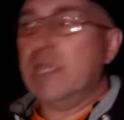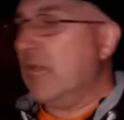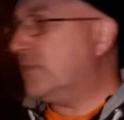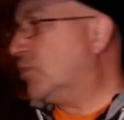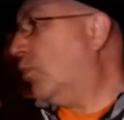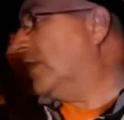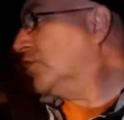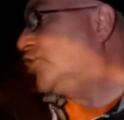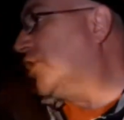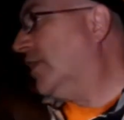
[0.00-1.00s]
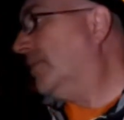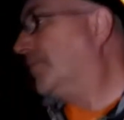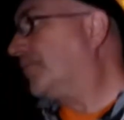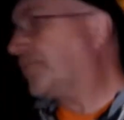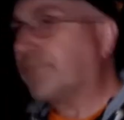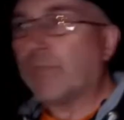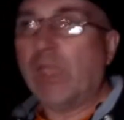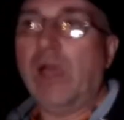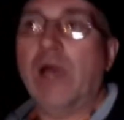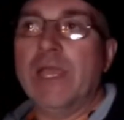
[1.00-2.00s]
I came to Wiltshire,
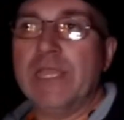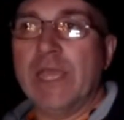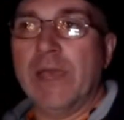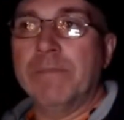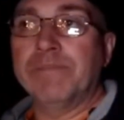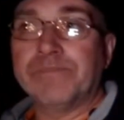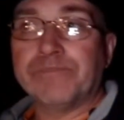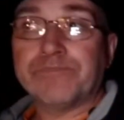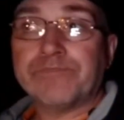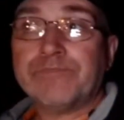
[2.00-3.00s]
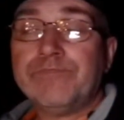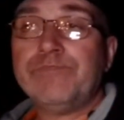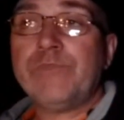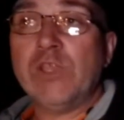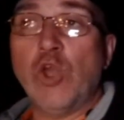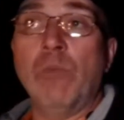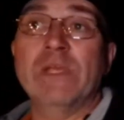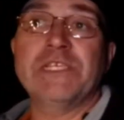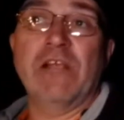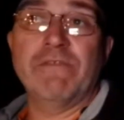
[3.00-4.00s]
I got
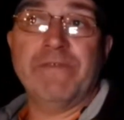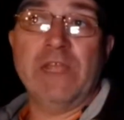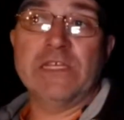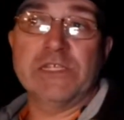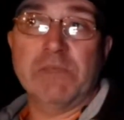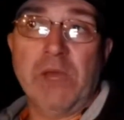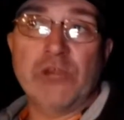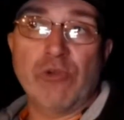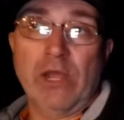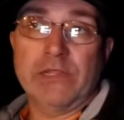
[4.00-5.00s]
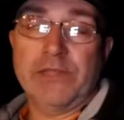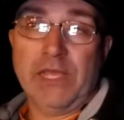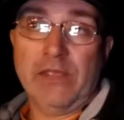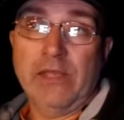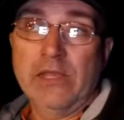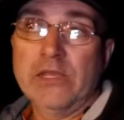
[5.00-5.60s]
myself into the microlight thing.